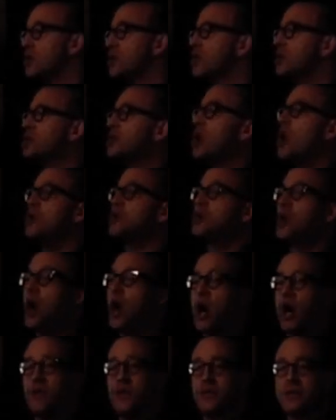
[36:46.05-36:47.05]
So this
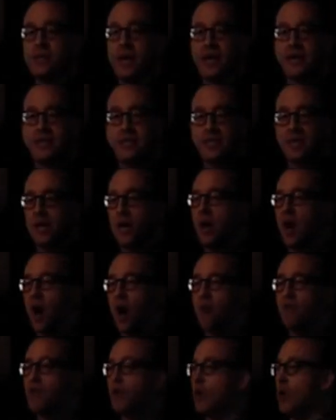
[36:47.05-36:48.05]
goes on, this idea
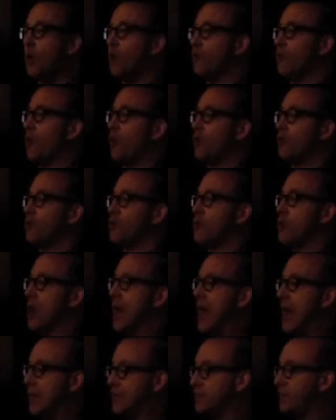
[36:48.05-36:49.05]
of the compte
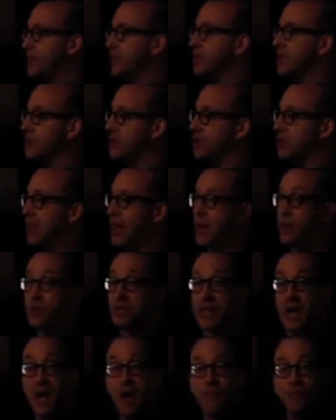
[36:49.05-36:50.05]
rendu as political
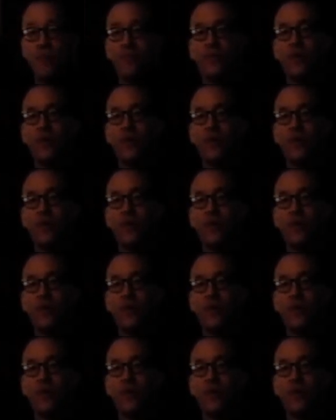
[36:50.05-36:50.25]
language.